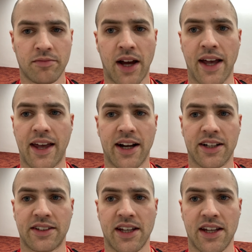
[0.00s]
I
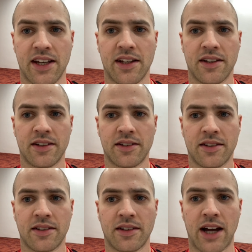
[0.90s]
guarantee
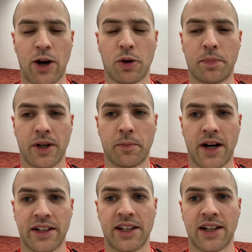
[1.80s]
I would put
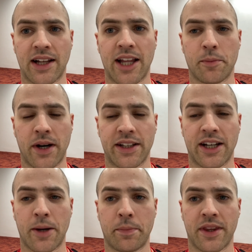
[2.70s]
money, a lot of money
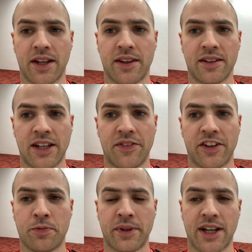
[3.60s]
up, that even
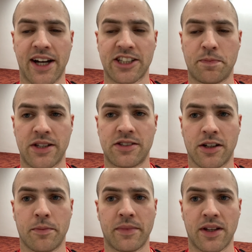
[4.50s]
if Mindaugas beats
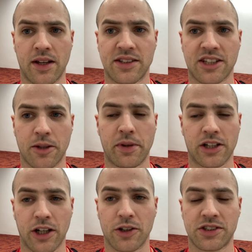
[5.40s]
him, it's going to be
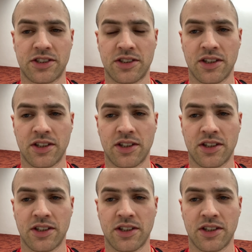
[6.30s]
close.